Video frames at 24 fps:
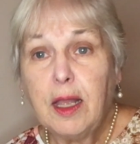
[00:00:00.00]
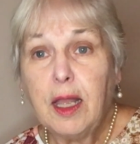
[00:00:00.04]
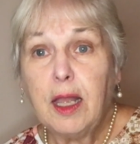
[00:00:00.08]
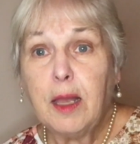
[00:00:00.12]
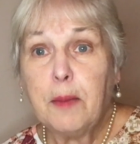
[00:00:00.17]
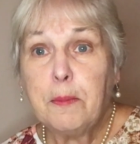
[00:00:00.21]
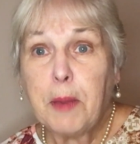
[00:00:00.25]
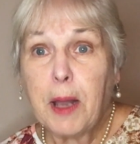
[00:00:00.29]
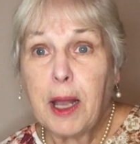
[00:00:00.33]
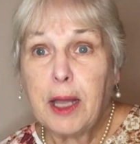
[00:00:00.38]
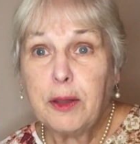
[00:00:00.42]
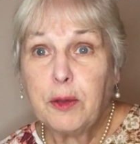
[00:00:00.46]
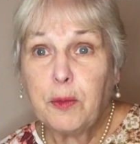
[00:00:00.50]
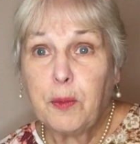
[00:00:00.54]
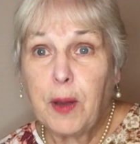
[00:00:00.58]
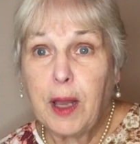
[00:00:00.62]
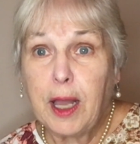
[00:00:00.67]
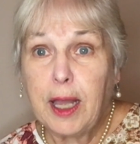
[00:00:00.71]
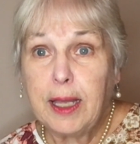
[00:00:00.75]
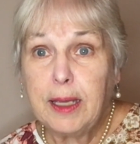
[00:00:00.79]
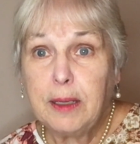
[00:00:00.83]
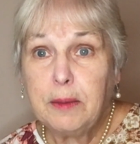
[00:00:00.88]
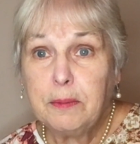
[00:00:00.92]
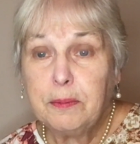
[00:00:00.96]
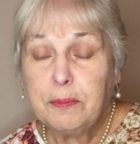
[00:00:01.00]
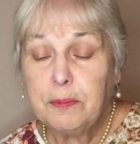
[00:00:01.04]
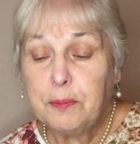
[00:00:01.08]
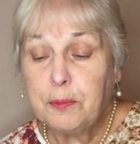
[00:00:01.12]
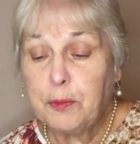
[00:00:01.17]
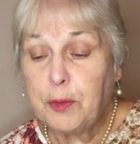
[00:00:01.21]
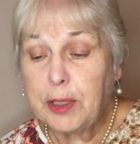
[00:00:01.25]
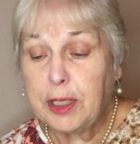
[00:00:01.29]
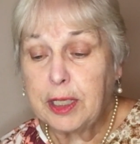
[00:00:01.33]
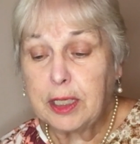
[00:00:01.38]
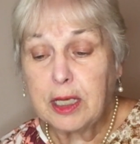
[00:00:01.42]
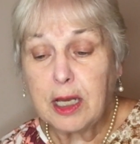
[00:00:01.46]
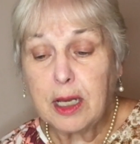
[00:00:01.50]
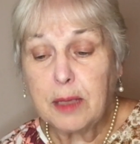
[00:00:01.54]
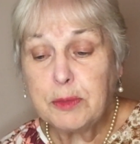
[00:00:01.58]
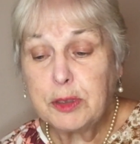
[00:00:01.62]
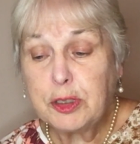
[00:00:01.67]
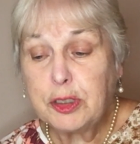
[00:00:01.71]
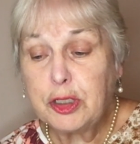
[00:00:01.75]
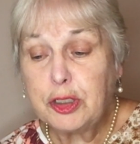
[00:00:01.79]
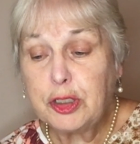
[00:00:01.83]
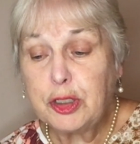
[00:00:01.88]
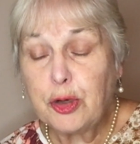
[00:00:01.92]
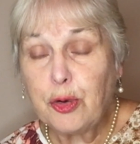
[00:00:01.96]
And by the way, when it comes
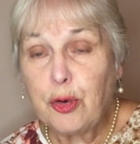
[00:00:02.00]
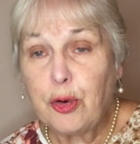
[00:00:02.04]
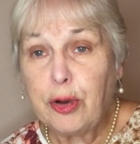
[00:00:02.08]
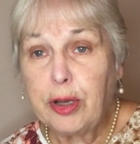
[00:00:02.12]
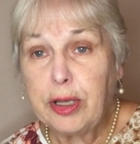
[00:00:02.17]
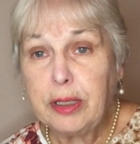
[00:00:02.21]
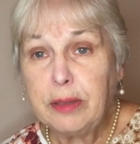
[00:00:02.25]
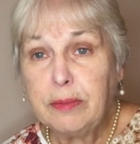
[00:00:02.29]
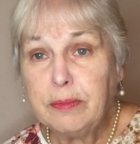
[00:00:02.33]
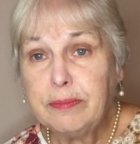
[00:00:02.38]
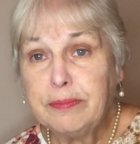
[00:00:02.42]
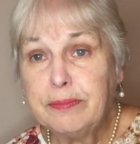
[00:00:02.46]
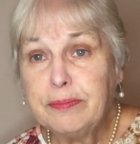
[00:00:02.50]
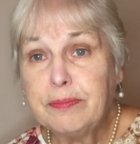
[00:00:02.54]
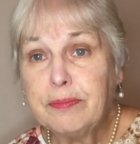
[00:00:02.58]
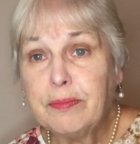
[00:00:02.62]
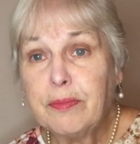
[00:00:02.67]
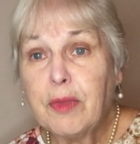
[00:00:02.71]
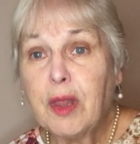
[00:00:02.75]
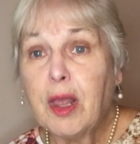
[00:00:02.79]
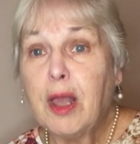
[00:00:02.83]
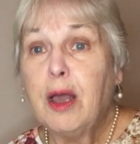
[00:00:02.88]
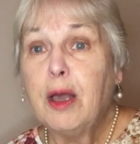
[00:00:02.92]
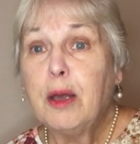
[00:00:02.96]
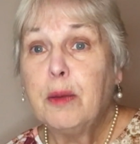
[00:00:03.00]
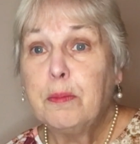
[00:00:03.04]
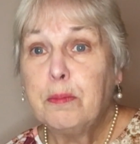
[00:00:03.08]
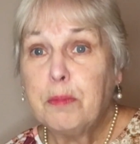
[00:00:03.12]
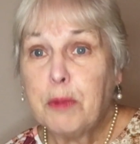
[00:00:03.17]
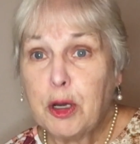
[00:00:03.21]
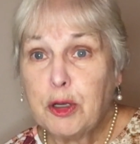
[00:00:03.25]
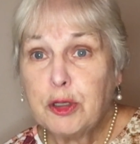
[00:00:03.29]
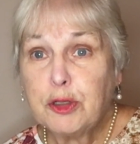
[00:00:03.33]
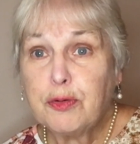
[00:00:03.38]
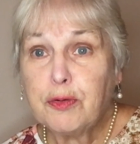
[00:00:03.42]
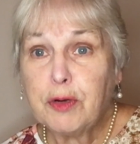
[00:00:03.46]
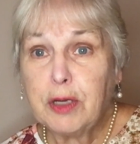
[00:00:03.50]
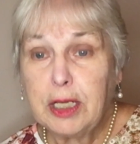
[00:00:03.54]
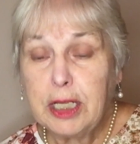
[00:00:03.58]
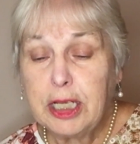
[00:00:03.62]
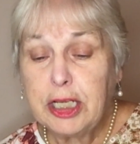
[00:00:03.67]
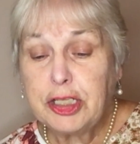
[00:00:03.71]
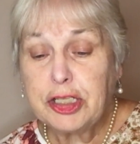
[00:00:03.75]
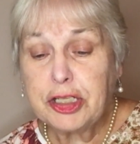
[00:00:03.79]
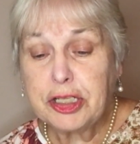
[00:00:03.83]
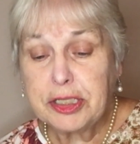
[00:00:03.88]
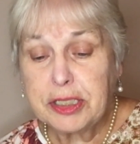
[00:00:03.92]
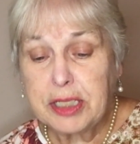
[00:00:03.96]
to joy, most
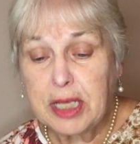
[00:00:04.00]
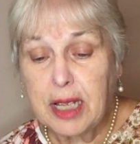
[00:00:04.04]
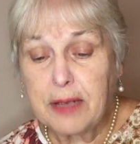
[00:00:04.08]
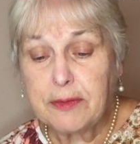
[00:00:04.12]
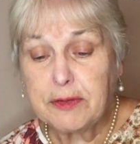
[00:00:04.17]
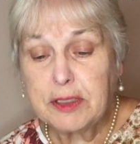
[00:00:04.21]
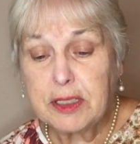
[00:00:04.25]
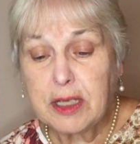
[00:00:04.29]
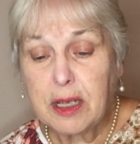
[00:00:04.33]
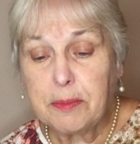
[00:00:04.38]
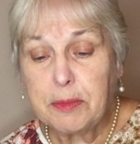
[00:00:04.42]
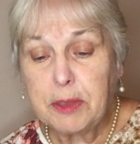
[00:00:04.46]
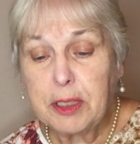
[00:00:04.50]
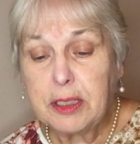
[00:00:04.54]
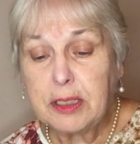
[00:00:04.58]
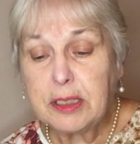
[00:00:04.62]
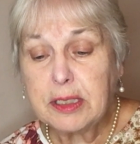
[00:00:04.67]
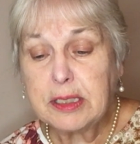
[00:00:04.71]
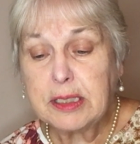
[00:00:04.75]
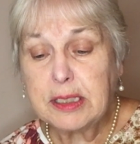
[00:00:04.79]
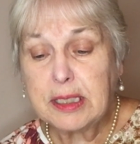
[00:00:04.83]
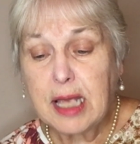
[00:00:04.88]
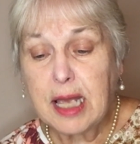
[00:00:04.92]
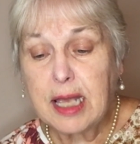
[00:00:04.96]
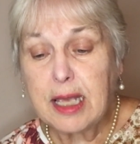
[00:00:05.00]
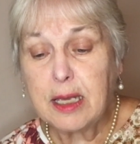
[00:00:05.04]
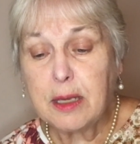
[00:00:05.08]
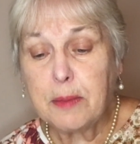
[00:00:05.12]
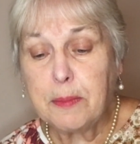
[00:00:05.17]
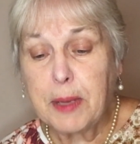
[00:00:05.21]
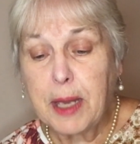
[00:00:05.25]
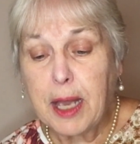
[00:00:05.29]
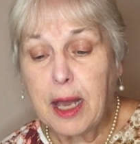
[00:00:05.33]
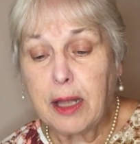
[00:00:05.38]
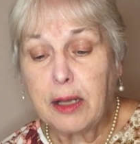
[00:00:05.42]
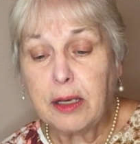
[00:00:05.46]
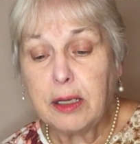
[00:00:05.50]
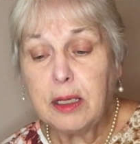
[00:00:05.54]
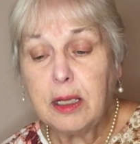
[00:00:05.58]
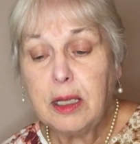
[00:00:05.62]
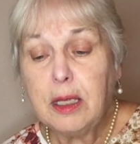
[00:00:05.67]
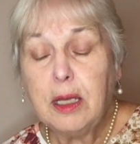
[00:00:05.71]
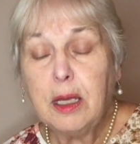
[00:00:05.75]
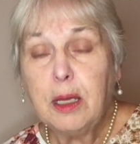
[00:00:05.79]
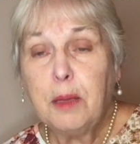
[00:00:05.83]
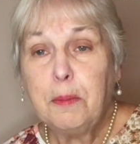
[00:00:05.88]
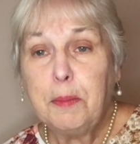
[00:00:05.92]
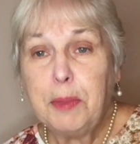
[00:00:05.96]
religions have something to say about
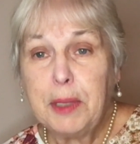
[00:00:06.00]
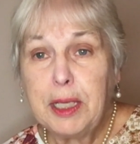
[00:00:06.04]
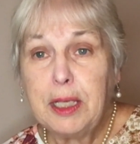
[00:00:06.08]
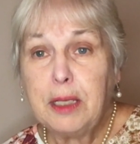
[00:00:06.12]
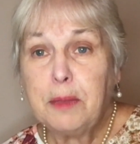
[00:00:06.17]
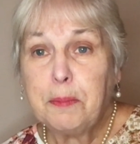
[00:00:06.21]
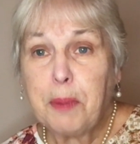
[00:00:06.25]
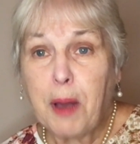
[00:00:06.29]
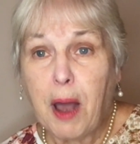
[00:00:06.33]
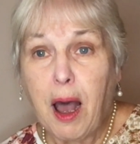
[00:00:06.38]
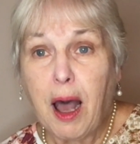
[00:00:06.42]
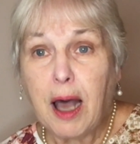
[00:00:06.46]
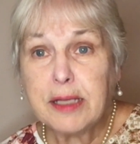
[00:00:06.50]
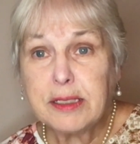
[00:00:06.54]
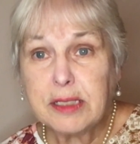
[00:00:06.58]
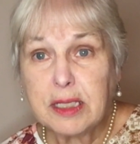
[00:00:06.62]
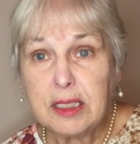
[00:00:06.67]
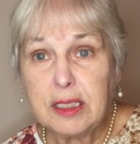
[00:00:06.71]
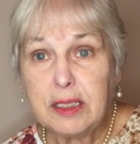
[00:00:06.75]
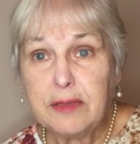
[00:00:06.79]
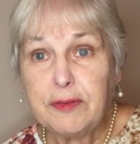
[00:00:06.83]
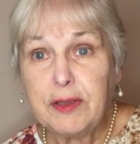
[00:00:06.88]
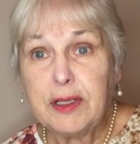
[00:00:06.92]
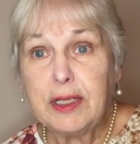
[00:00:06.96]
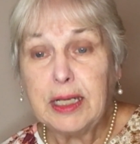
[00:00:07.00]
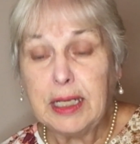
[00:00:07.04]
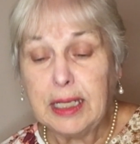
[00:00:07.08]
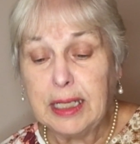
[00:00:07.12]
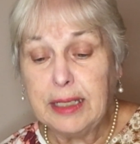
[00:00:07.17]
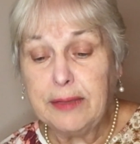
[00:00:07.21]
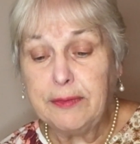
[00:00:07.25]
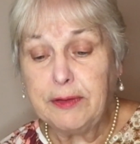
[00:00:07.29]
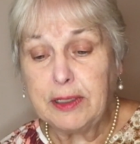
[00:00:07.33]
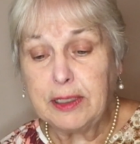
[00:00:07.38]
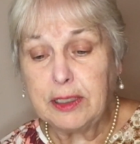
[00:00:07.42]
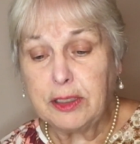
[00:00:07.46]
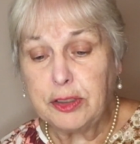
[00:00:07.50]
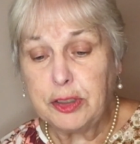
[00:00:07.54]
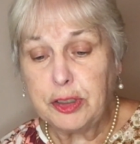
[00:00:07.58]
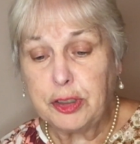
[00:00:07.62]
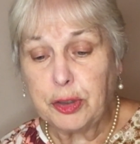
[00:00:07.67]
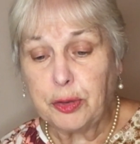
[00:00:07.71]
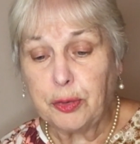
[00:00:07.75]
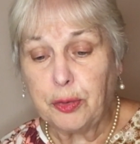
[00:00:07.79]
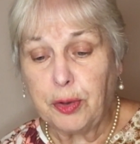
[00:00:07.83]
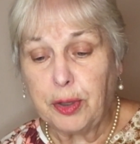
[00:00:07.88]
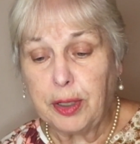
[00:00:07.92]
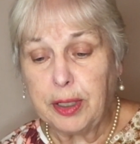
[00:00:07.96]
being positive and living in
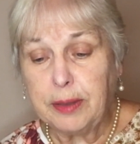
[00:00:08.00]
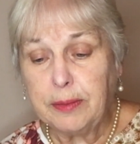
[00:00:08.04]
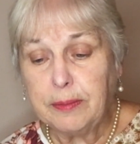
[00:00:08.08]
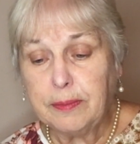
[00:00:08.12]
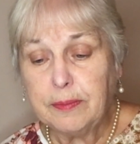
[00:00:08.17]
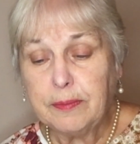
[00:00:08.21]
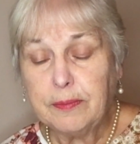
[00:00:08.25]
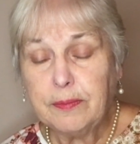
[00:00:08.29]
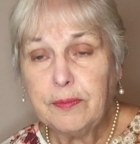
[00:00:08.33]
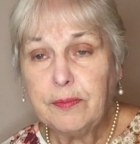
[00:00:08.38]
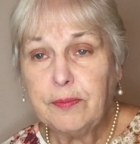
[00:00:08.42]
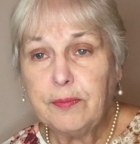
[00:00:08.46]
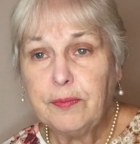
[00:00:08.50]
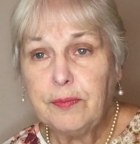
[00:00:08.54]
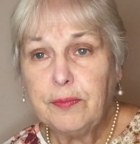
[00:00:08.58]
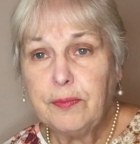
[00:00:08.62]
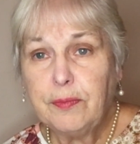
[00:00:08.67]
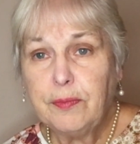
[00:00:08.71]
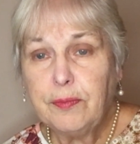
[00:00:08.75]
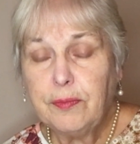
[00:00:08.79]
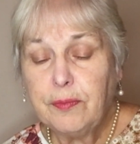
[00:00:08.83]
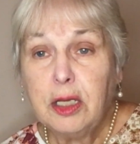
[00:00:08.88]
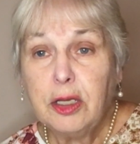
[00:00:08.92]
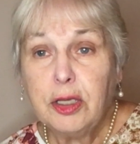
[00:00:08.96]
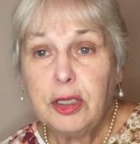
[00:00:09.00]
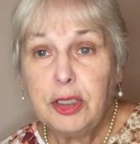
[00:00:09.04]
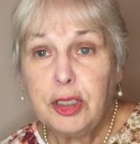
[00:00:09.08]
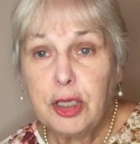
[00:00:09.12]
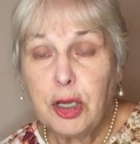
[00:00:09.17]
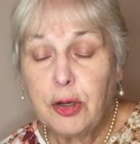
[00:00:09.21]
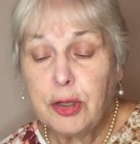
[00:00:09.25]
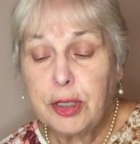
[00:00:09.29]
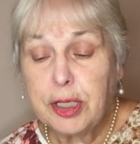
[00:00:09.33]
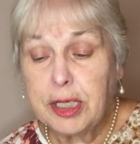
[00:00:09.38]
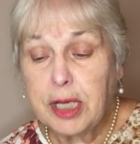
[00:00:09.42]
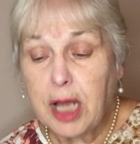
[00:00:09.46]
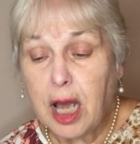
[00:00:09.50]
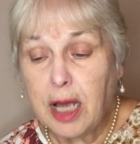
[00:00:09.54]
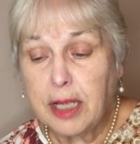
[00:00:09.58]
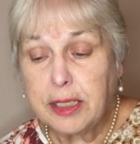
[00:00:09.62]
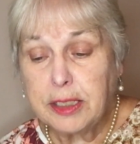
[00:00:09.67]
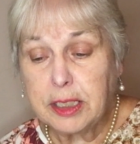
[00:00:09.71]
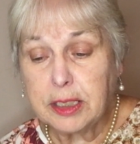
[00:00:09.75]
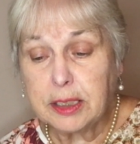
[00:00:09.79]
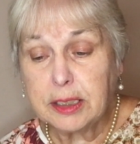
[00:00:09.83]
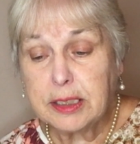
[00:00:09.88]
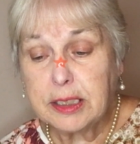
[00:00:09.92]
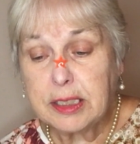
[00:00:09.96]
joy.
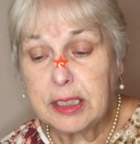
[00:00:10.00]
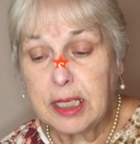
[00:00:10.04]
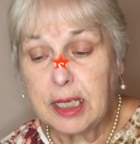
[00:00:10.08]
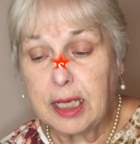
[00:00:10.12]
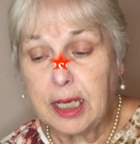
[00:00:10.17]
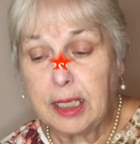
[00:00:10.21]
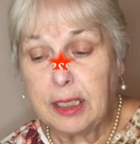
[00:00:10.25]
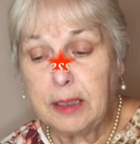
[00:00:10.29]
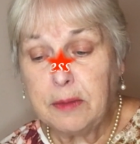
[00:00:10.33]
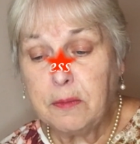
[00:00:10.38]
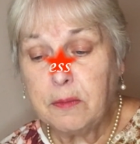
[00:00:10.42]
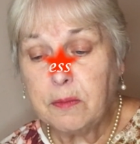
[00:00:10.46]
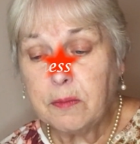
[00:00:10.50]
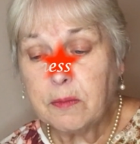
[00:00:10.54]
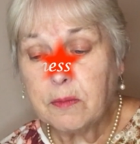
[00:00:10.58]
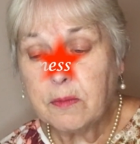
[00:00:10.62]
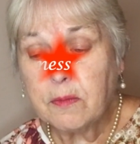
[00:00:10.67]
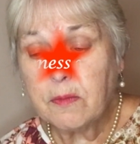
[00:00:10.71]
Yogananda said,